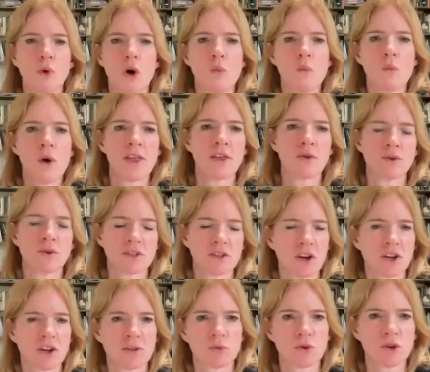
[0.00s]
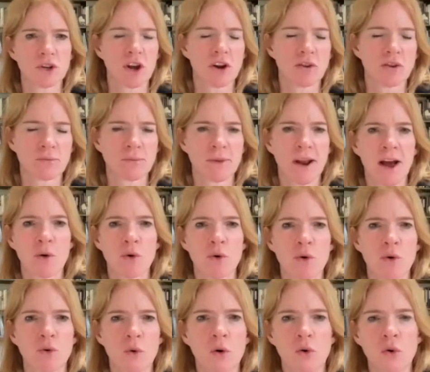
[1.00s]
where the research would go from
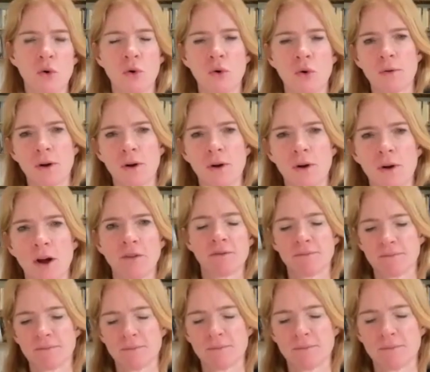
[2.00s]
now, or kind of